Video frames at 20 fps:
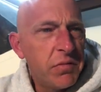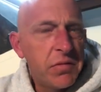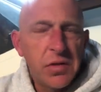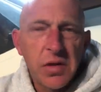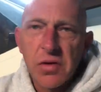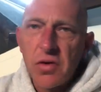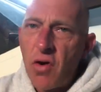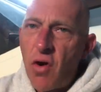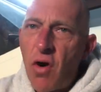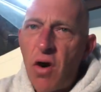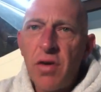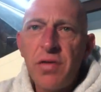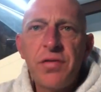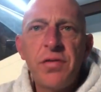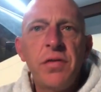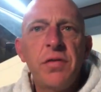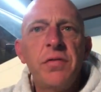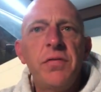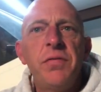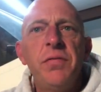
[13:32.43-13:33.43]
the
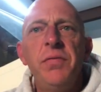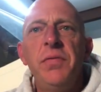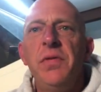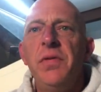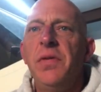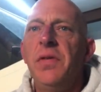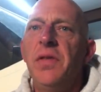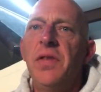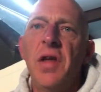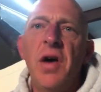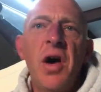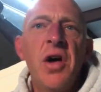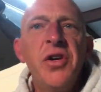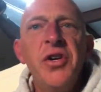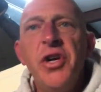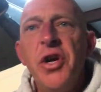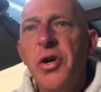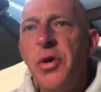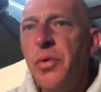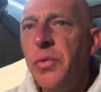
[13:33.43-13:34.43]
cost of the
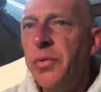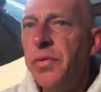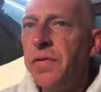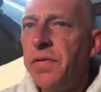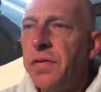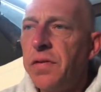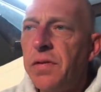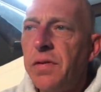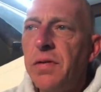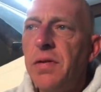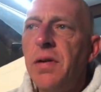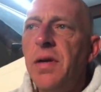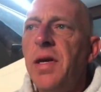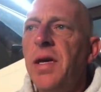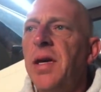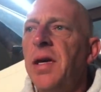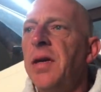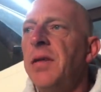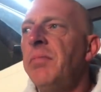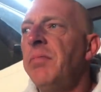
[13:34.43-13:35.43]
unknowns,
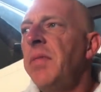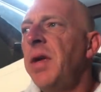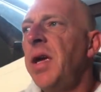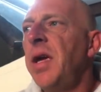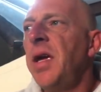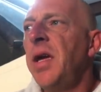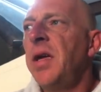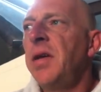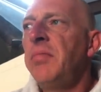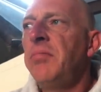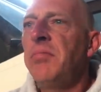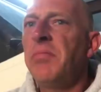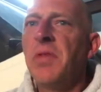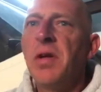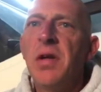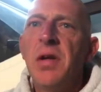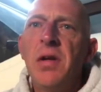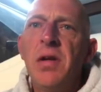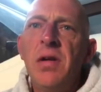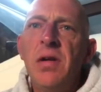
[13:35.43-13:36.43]
and
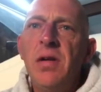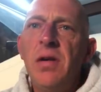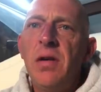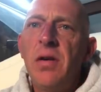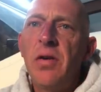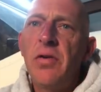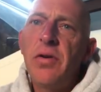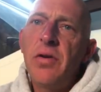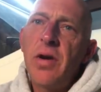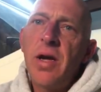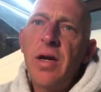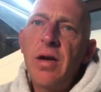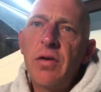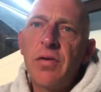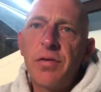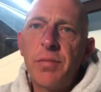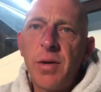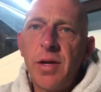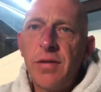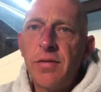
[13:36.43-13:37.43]
you know, your hangar
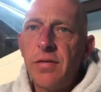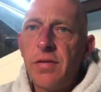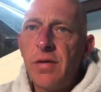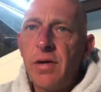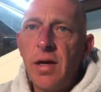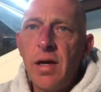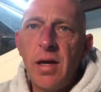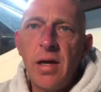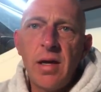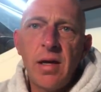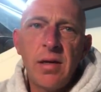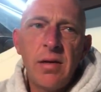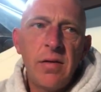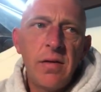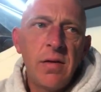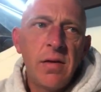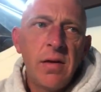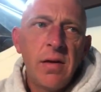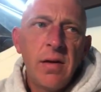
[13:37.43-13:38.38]
space. And